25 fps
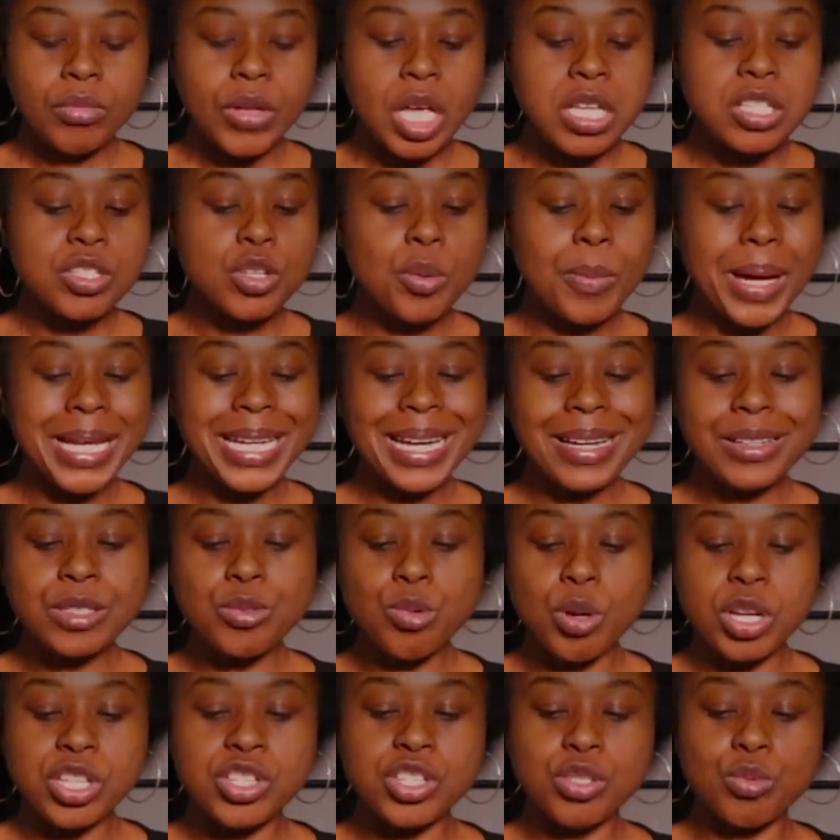So my next
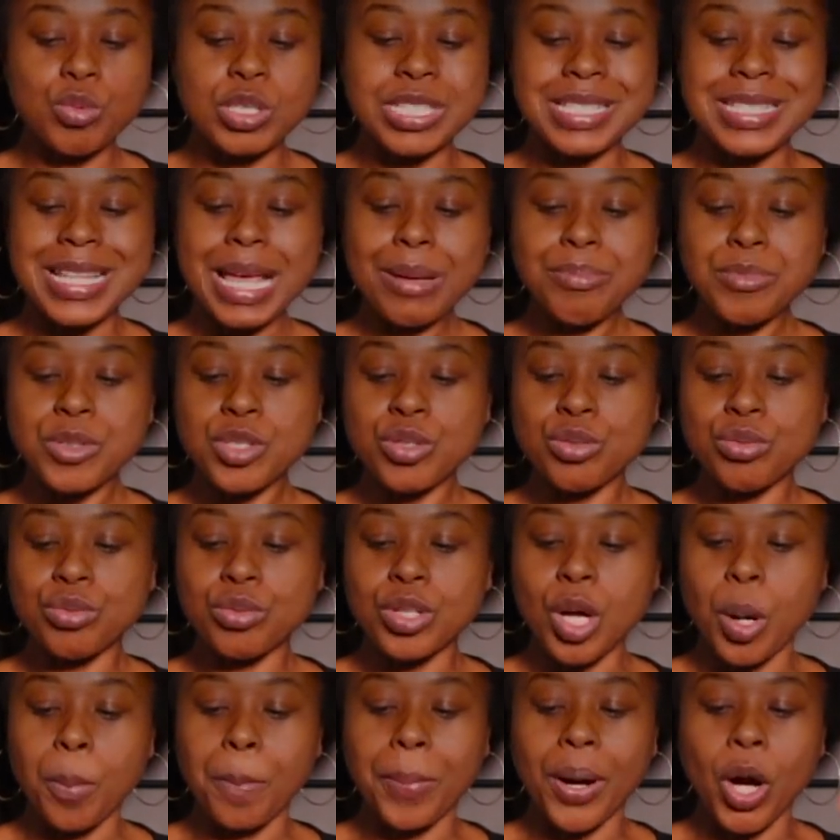question was
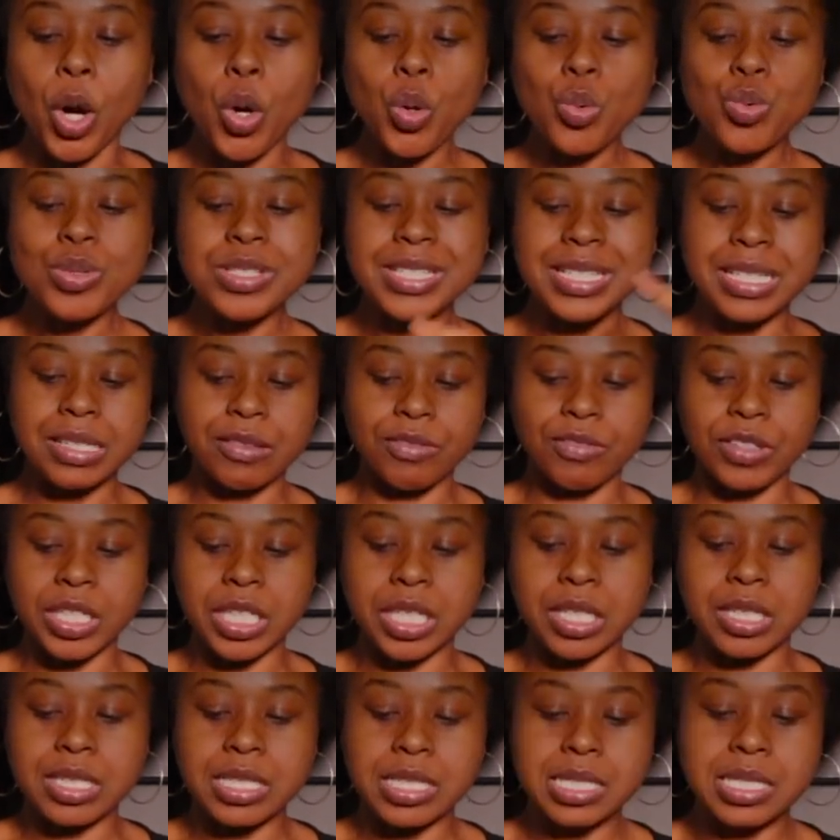Neptune opposing
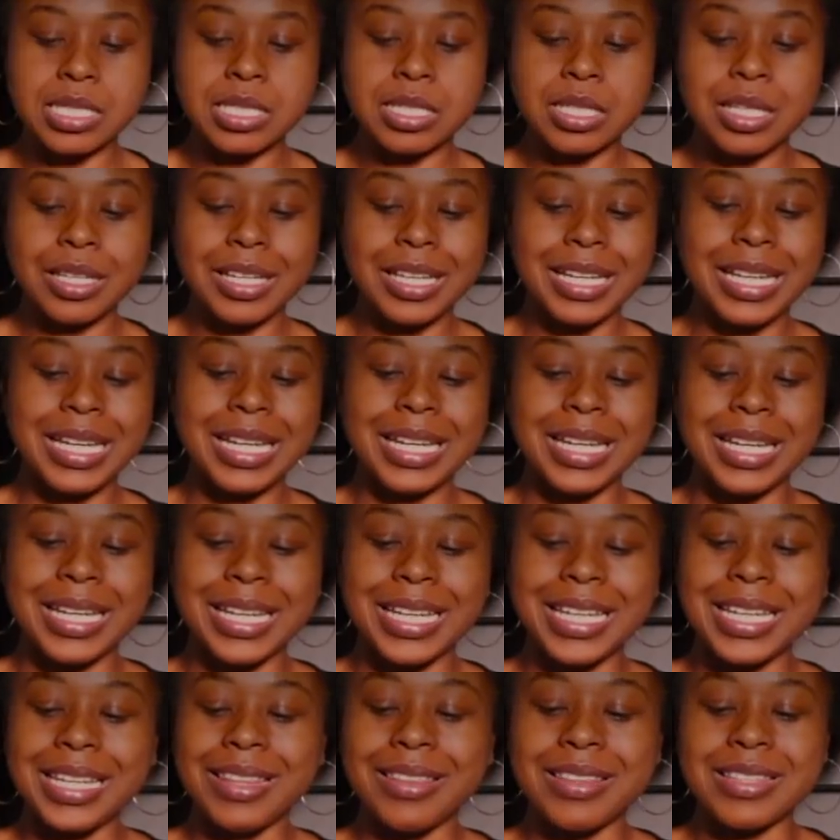Venus
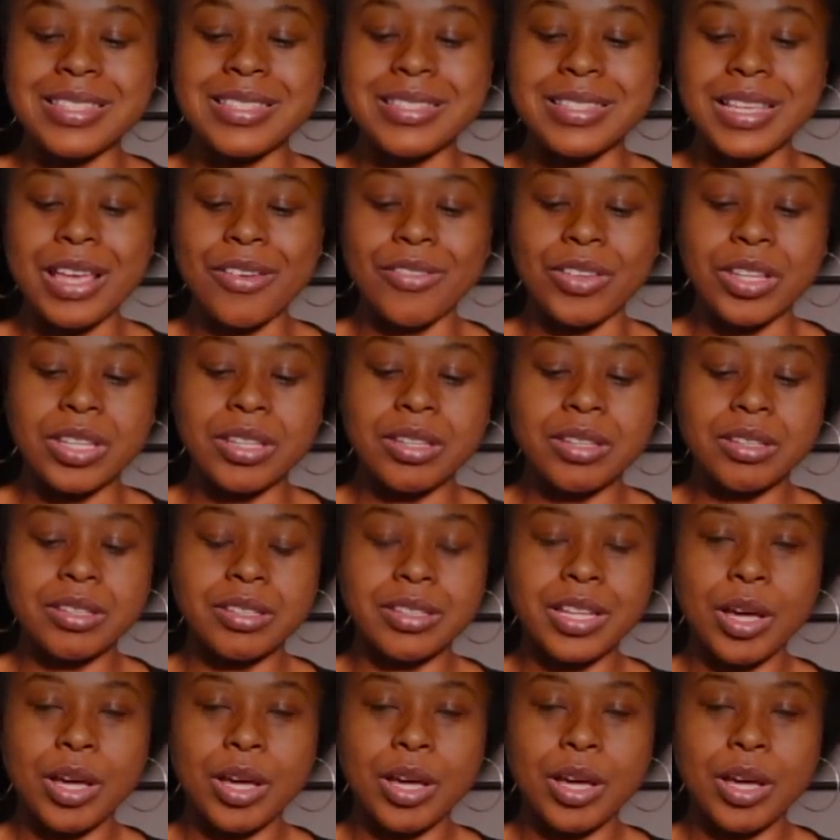in the seventh.